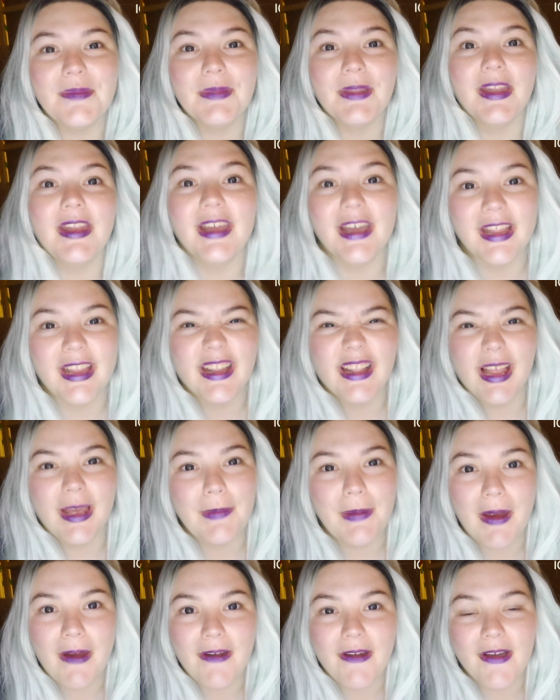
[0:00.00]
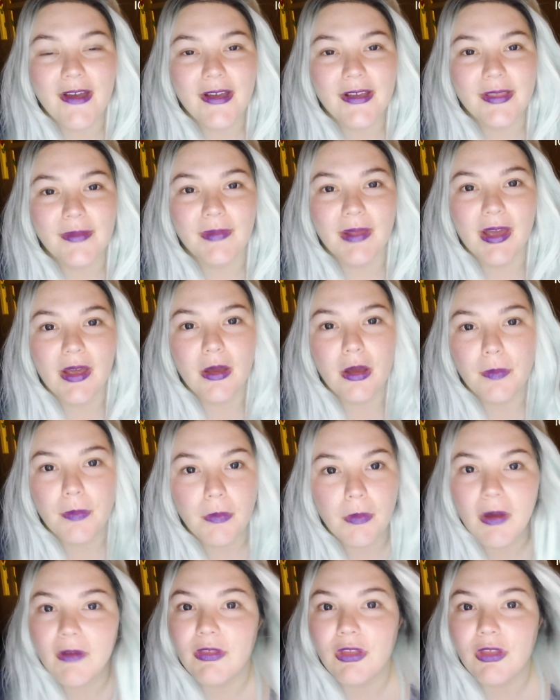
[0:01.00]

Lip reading: But then I get this like paranoia, because I'm like, oh, I want